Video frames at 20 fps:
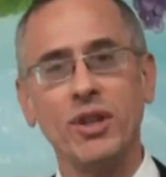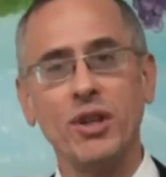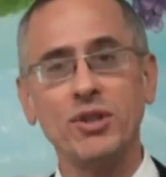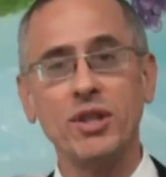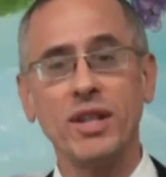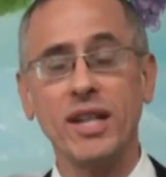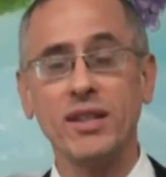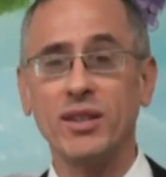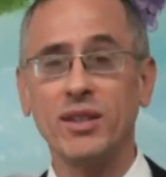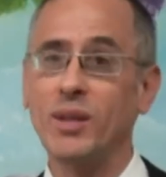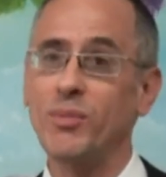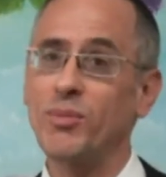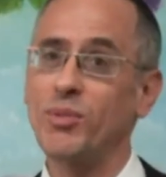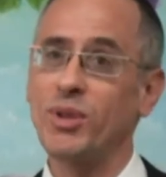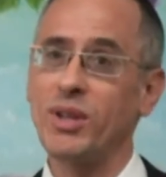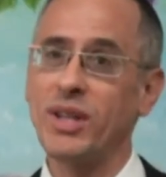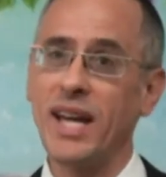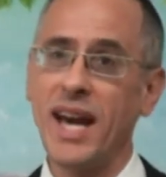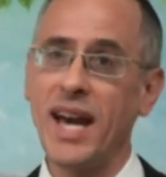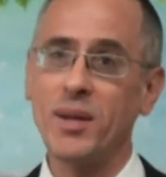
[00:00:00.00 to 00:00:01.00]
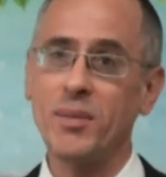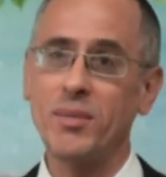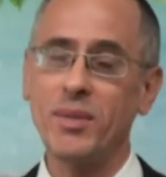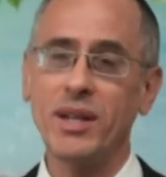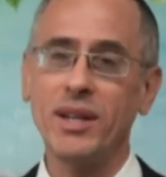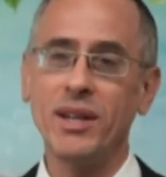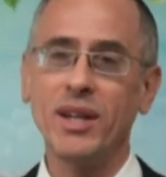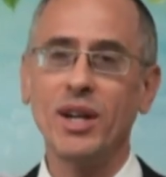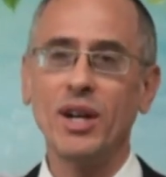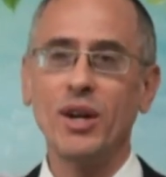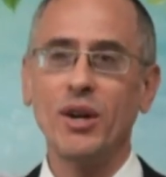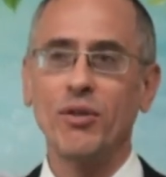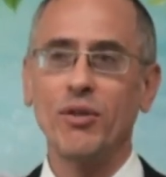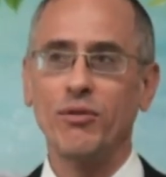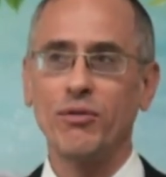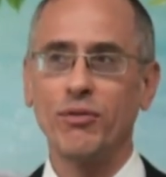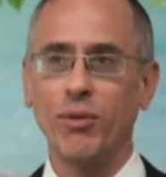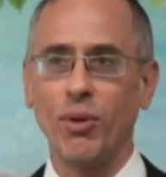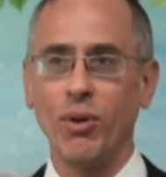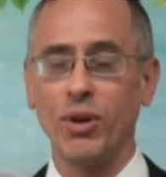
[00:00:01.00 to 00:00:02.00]
teaching at the Hebrew Academy
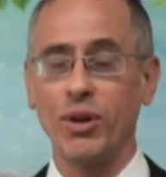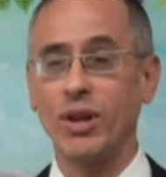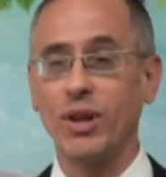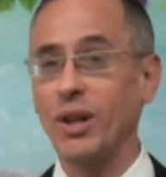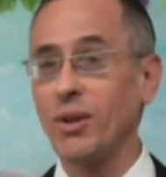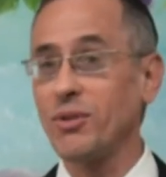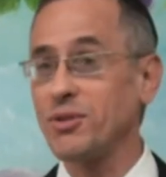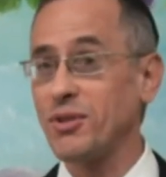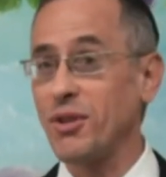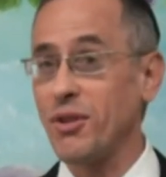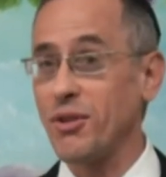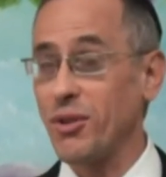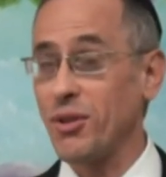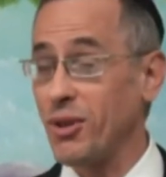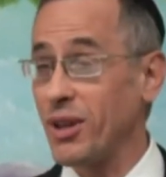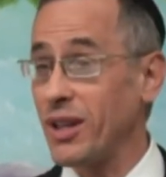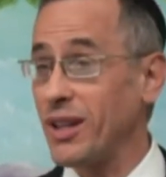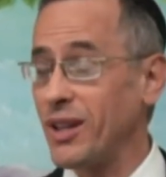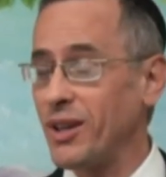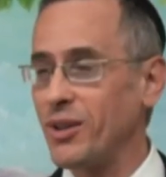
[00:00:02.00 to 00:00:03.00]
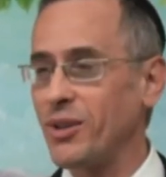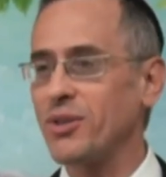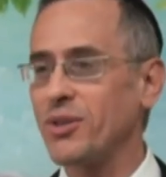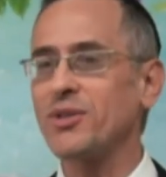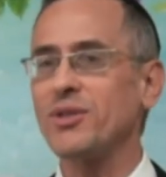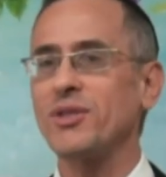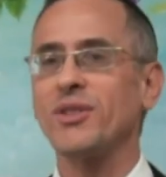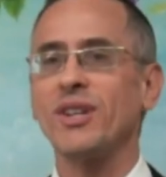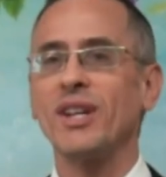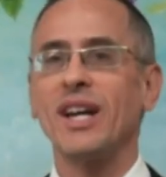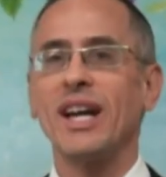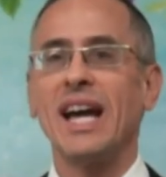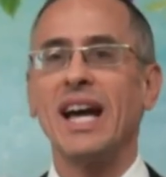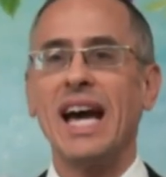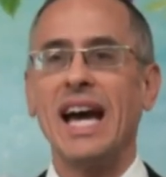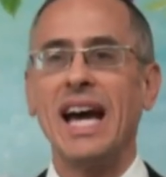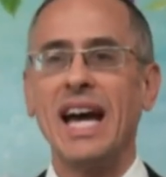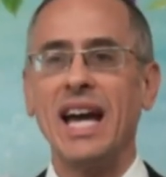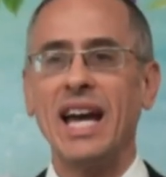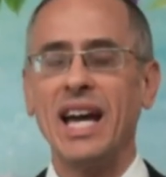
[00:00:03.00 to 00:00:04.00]
for close to 30 years,
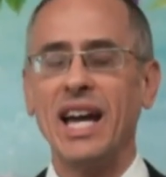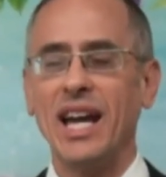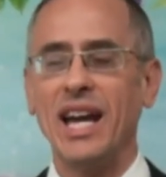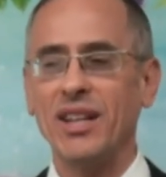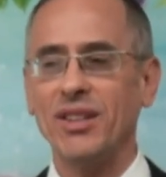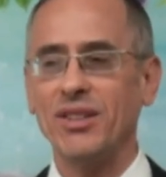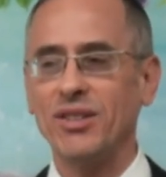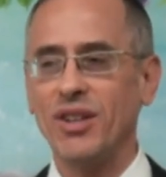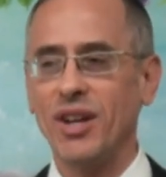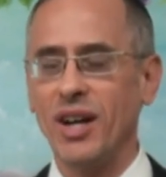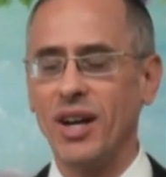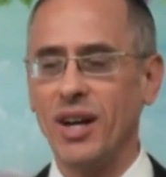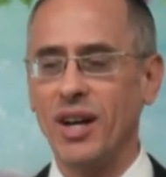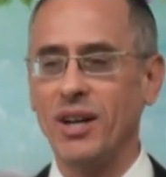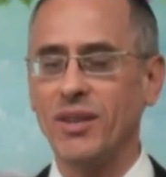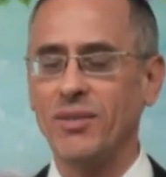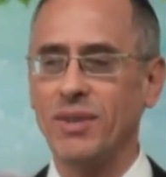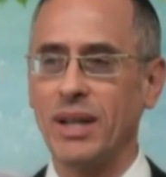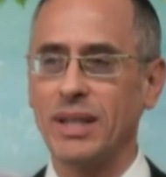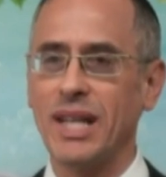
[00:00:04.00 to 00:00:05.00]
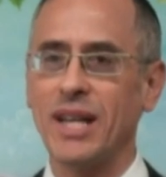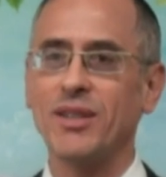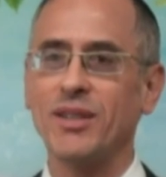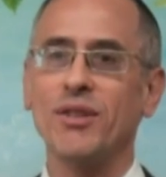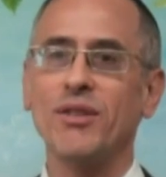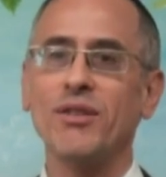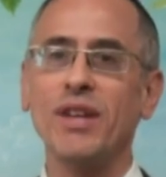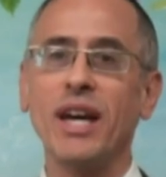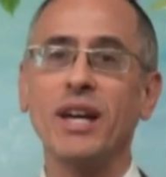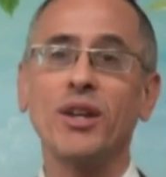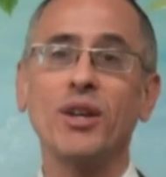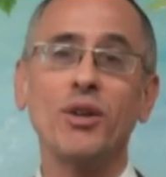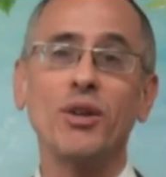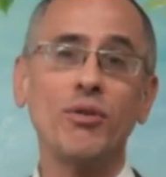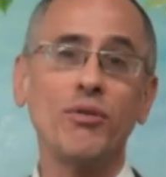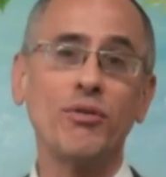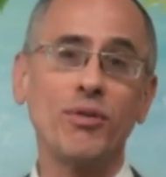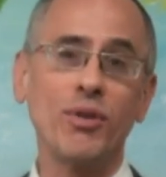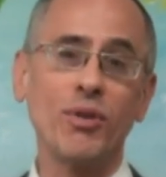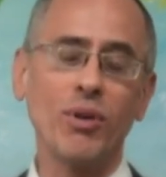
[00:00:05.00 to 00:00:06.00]
and uh, I'd like to thank you
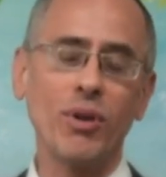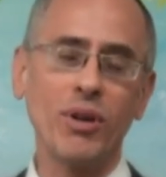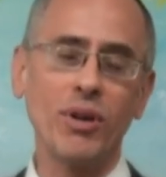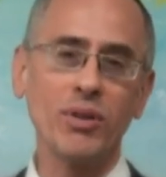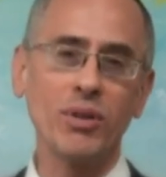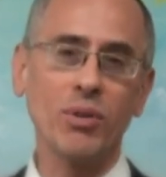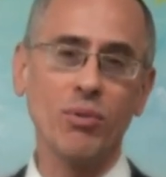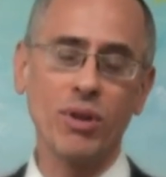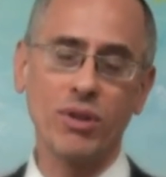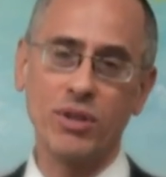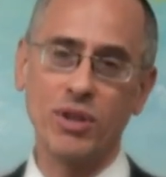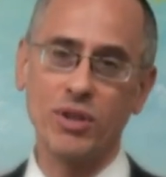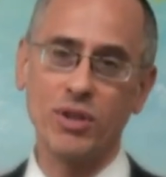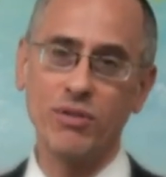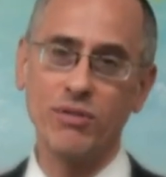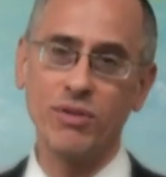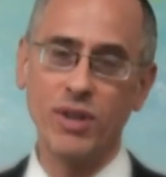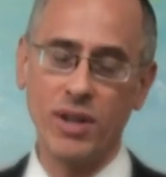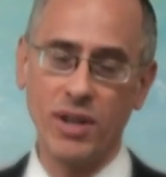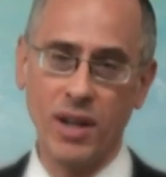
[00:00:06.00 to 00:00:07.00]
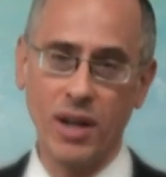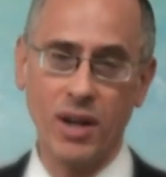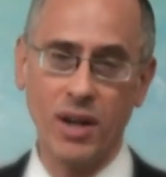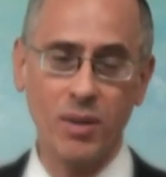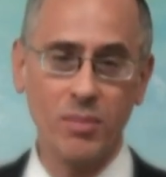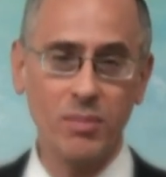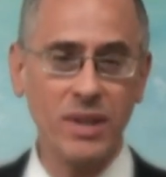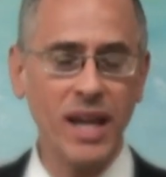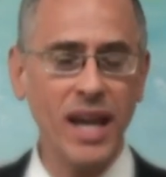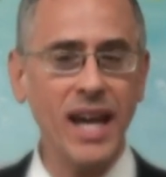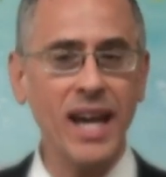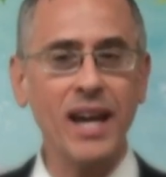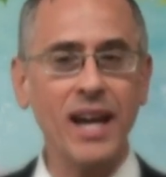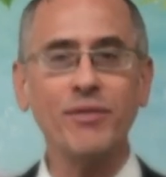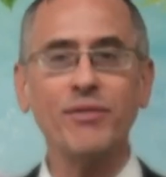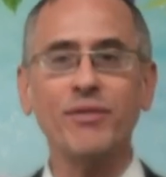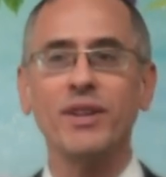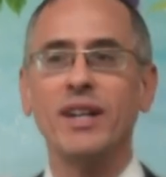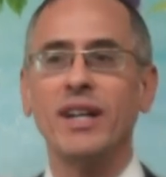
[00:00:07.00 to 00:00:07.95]
for all the work that you've done on our behalf.